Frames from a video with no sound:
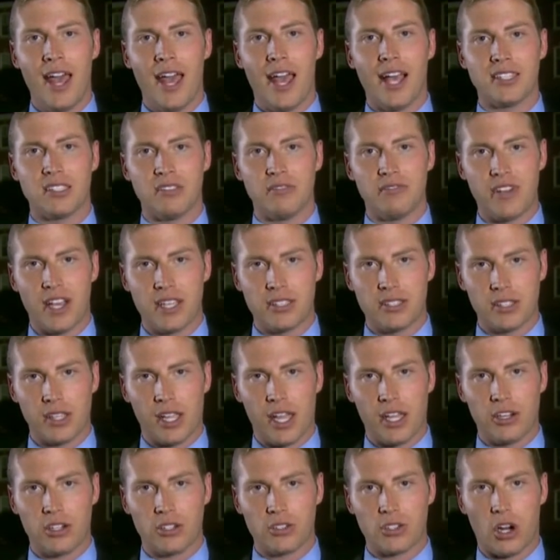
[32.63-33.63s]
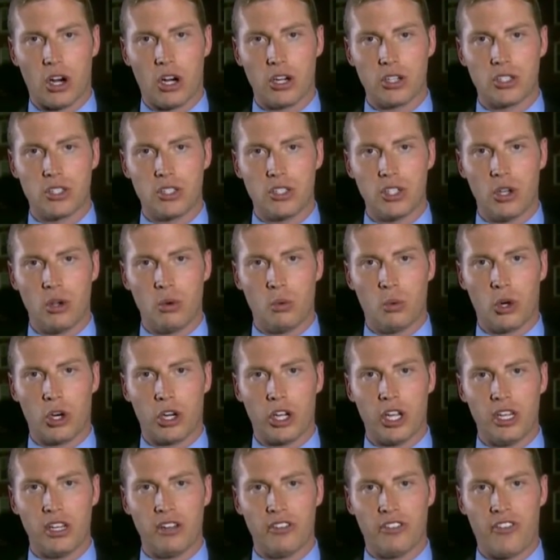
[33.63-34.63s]
as investigators are still
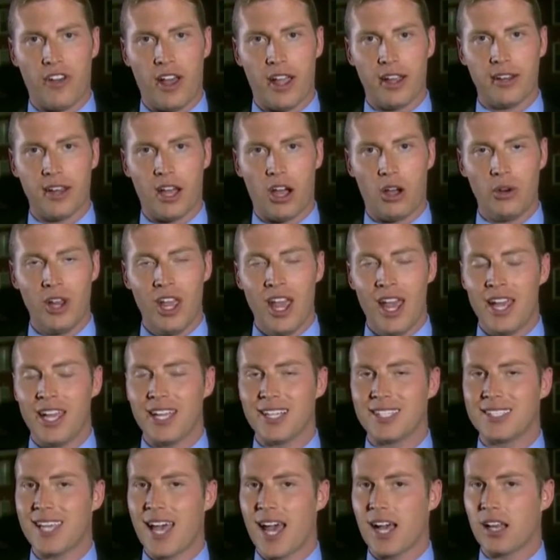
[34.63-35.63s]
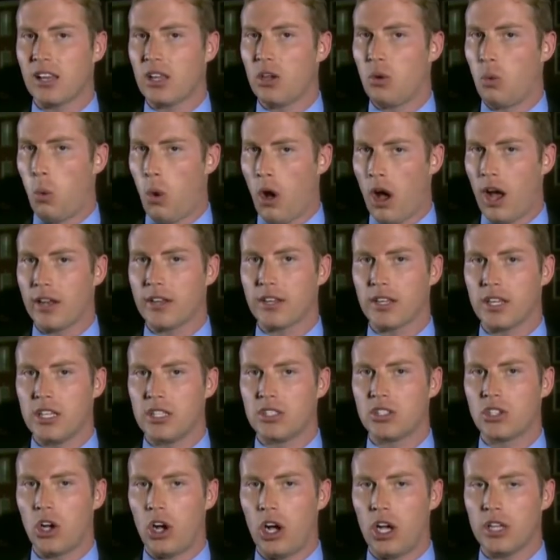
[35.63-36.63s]
working to find out exactly what
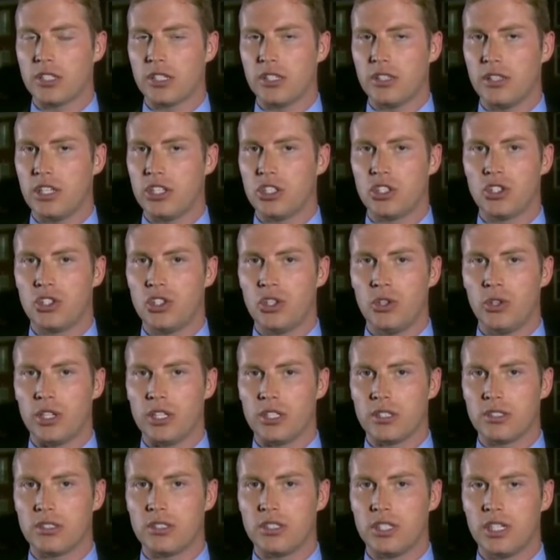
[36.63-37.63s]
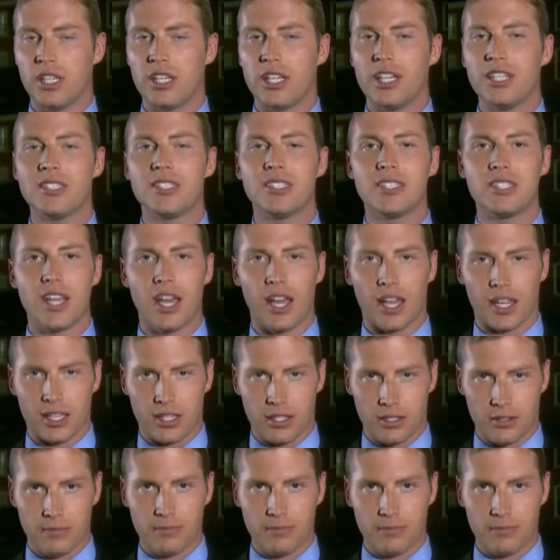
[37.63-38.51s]
is causing these students to get sick.